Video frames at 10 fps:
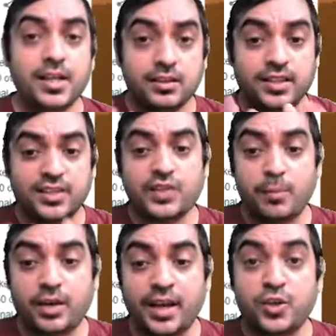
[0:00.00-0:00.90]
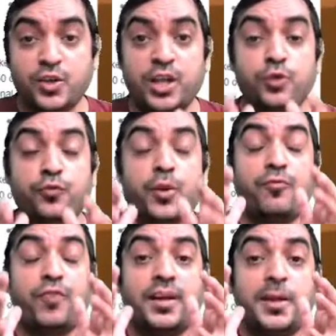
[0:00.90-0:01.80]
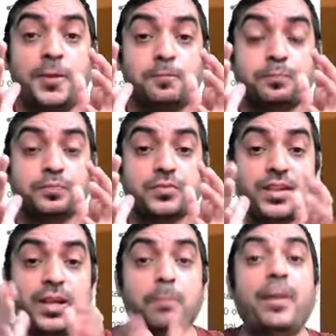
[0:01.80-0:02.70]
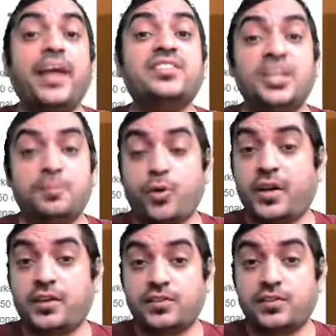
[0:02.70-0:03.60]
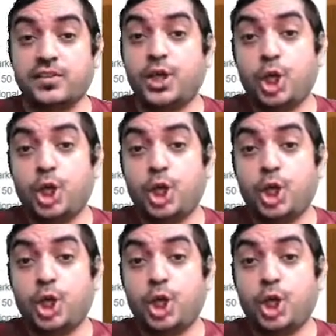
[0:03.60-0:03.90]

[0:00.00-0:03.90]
This I'm trying to tell you from very basic points.